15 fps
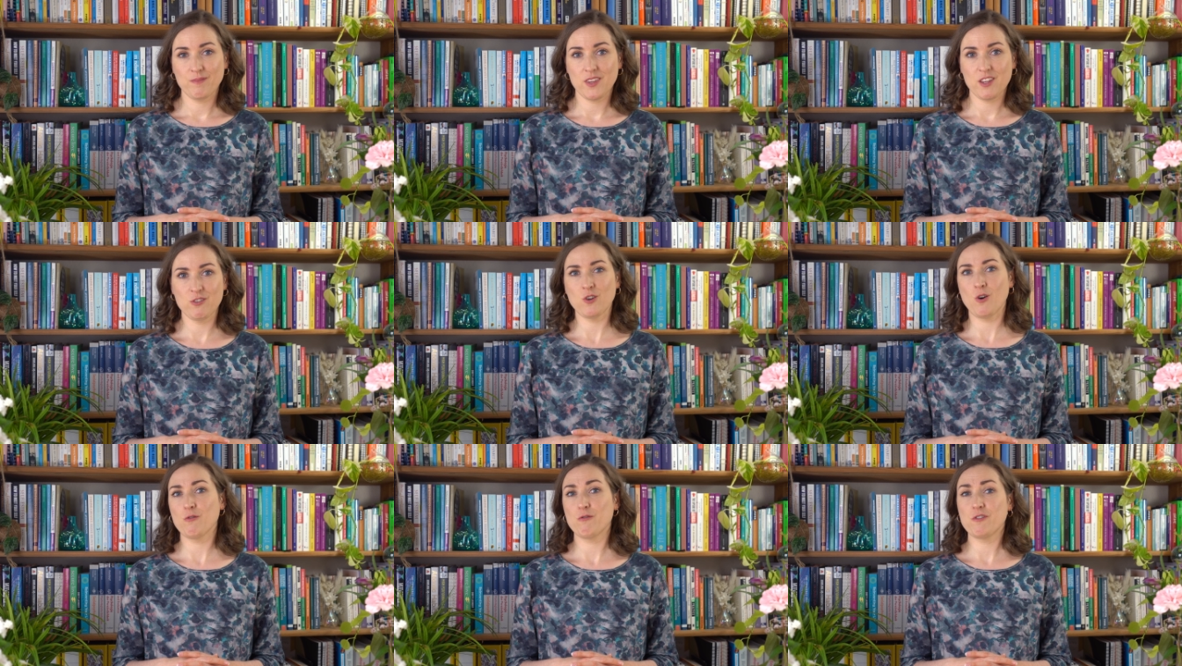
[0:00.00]
If
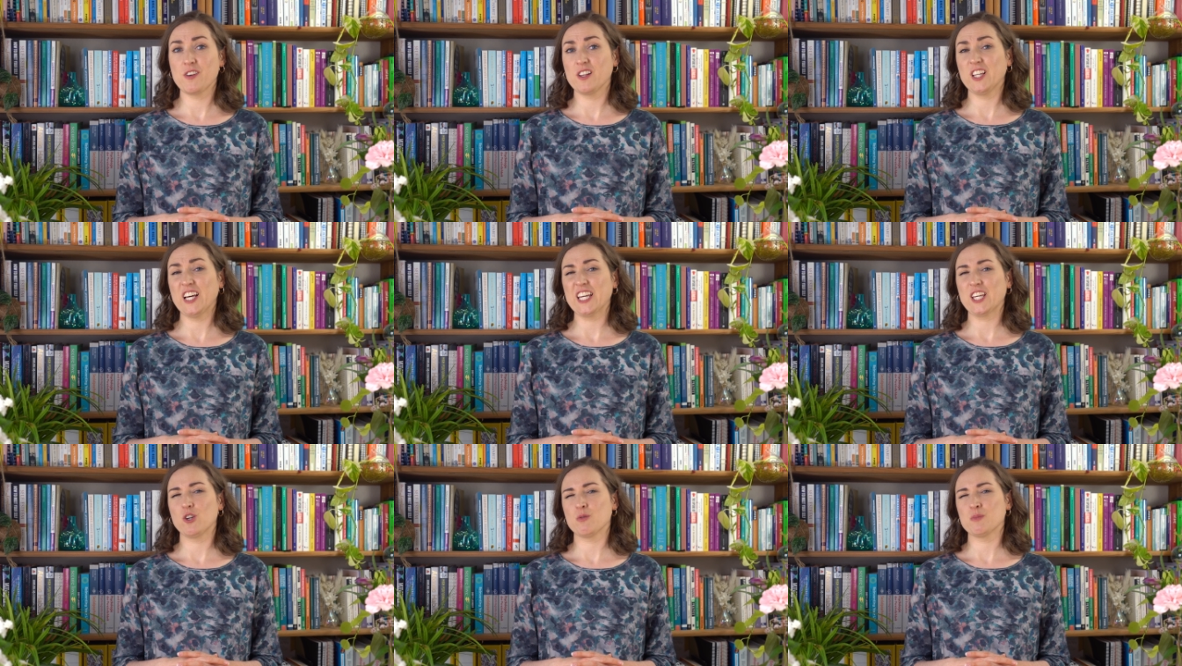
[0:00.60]
you don't feel
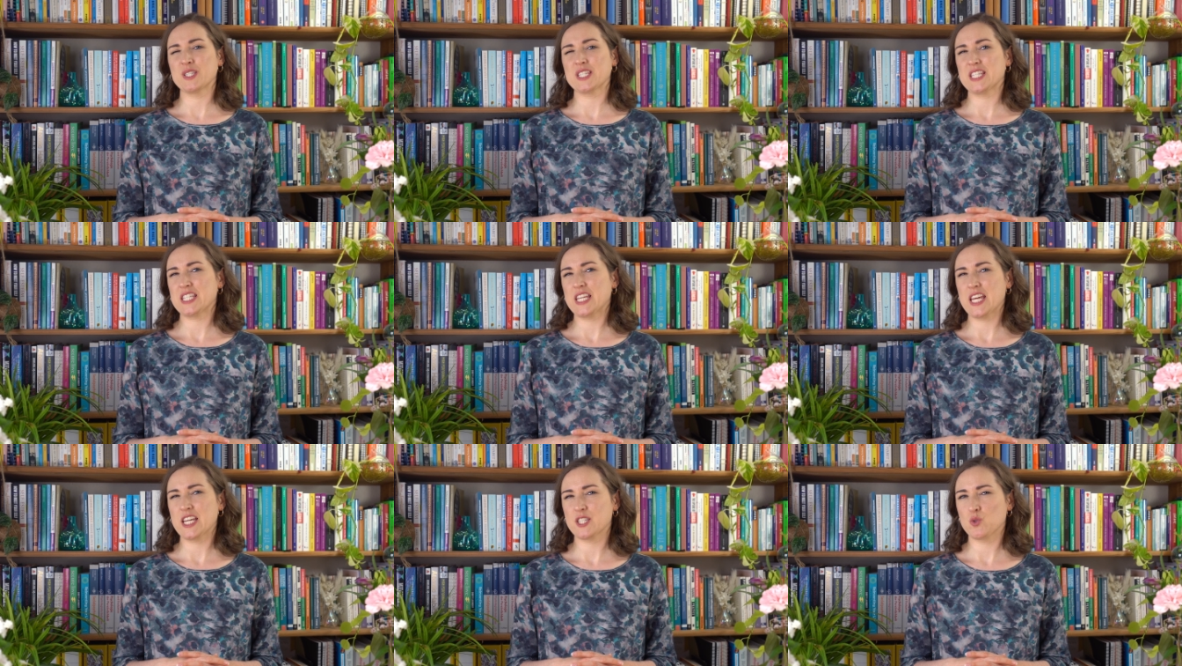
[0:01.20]
like your
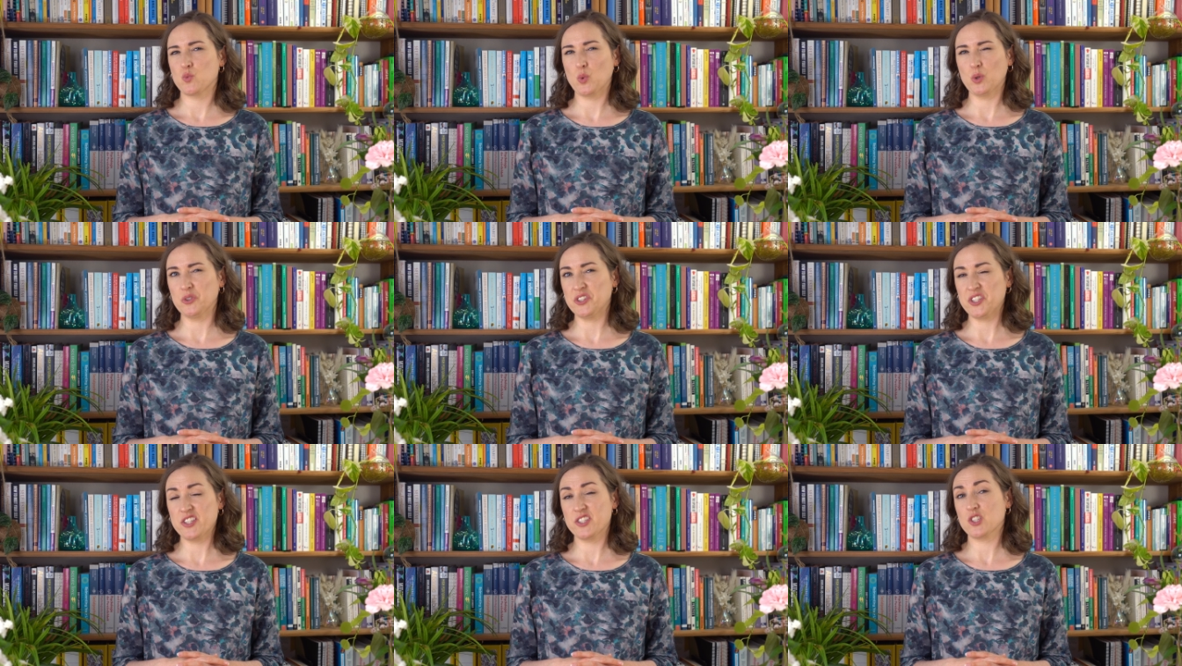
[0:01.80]
mistakes
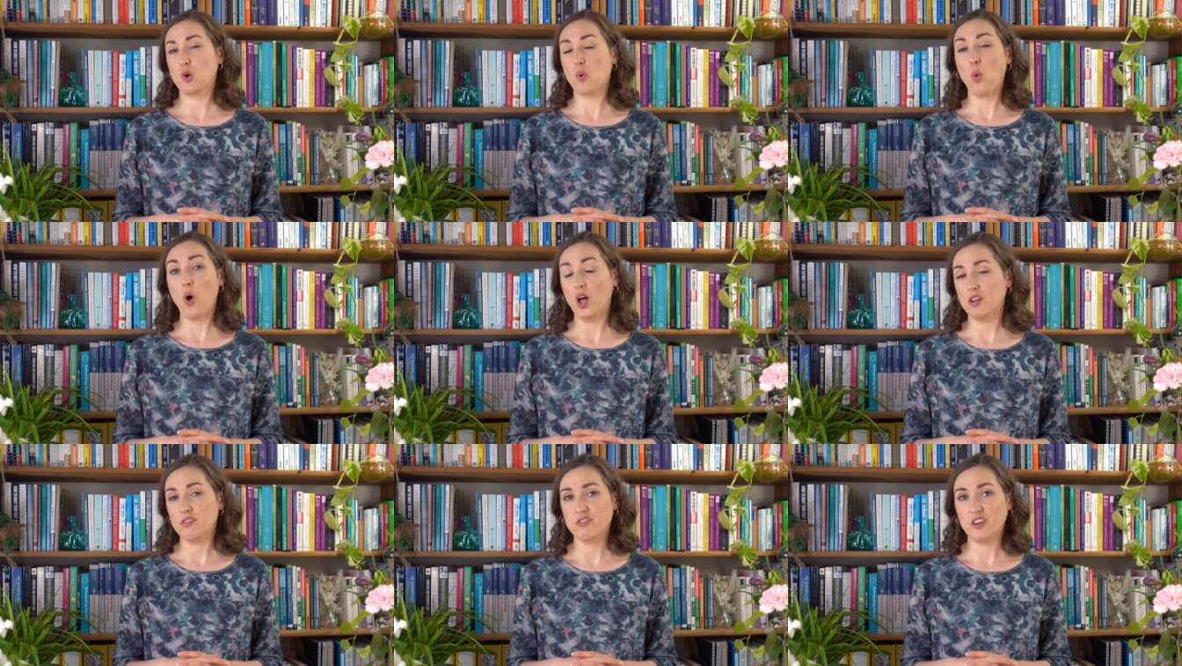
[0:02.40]
will
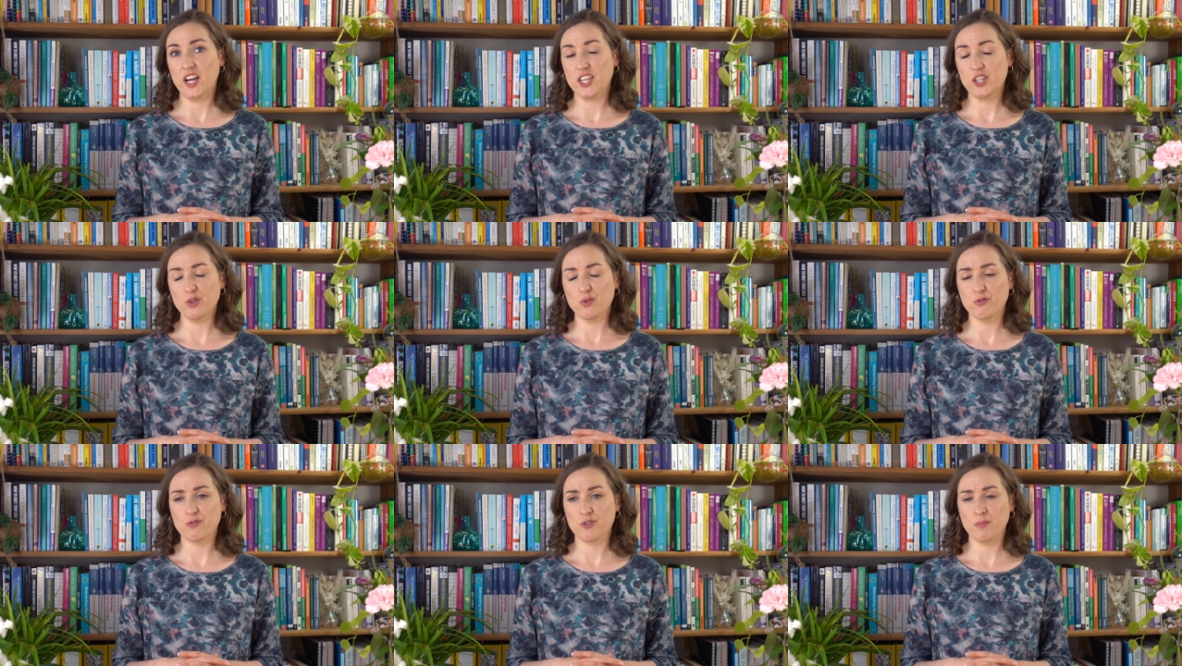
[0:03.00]
disqualify
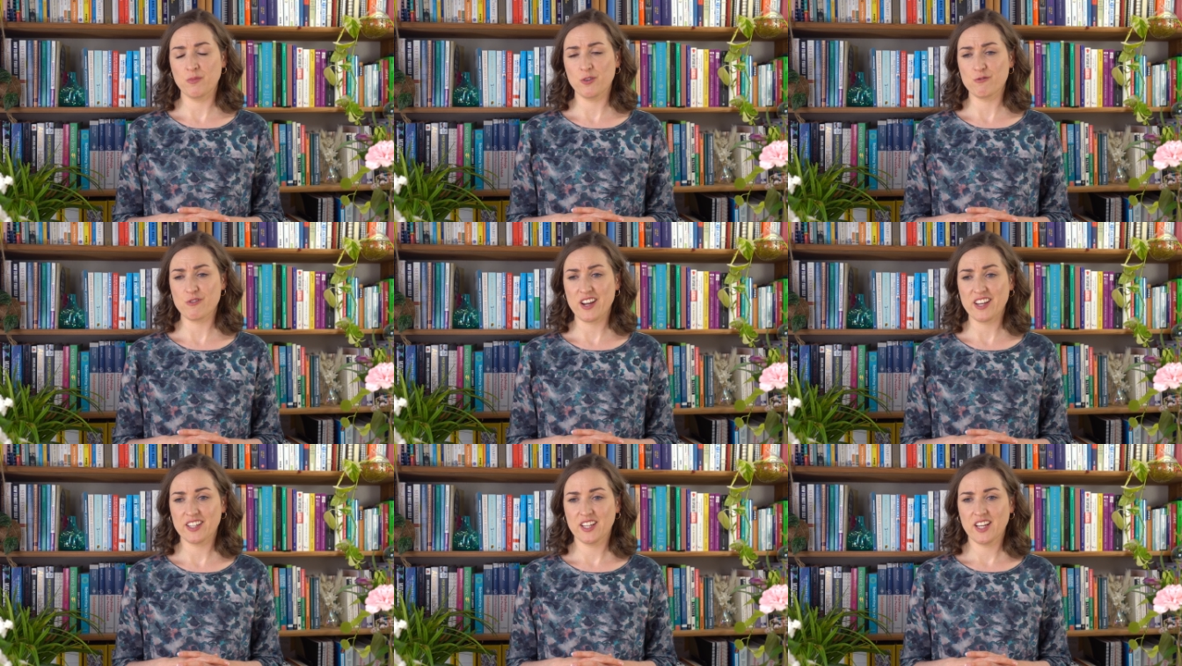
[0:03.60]
you from the
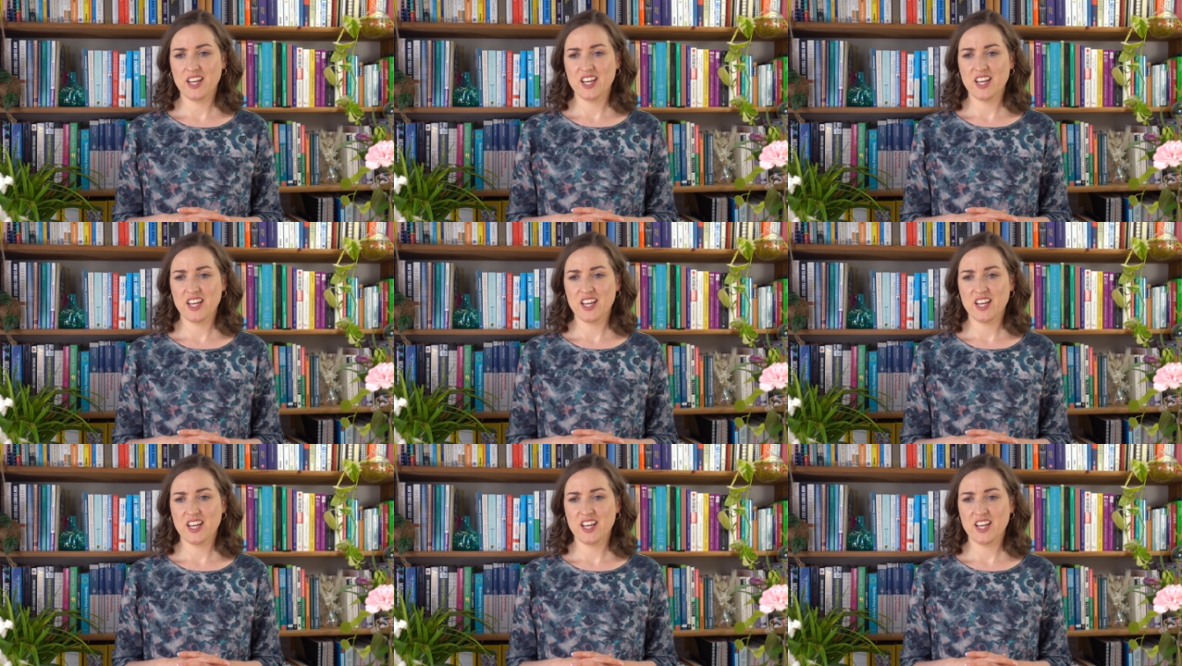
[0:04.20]
right